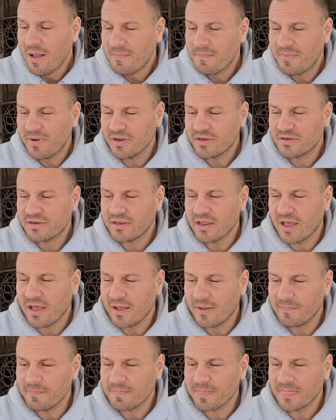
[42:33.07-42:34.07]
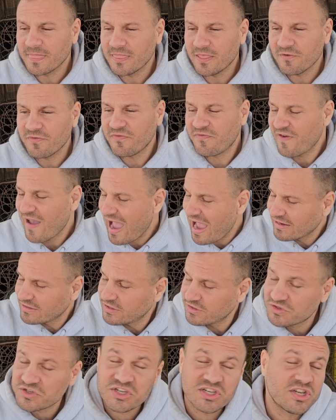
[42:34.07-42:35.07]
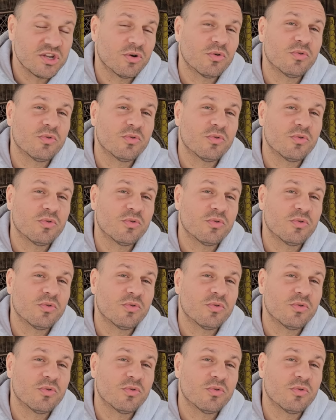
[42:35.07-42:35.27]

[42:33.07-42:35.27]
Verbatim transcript: But um, the fact still